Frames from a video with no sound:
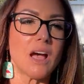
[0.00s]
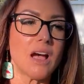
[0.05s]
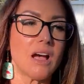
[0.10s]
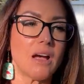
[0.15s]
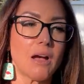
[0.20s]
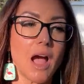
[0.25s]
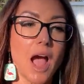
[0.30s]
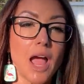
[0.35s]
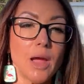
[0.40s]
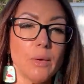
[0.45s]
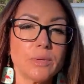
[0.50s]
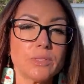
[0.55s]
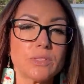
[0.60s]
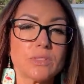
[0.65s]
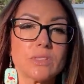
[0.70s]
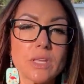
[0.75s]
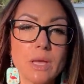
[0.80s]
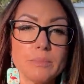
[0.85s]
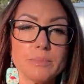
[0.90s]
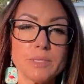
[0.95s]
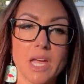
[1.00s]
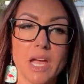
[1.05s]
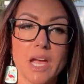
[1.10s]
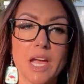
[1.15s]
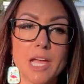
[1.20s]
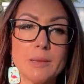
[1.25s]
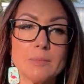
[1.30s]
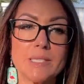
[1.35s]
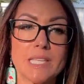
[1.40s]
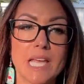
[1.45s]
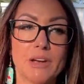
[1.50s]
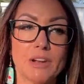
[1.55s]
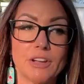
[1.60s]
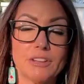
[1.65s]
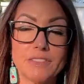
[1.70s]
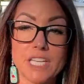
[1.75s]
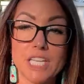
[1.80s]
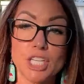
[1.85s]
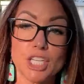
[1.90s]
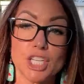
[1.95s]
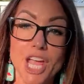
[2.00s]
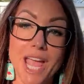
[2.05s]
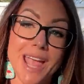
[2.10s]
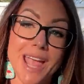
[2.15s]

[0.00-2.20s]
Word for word: uh, I would sometimes out of each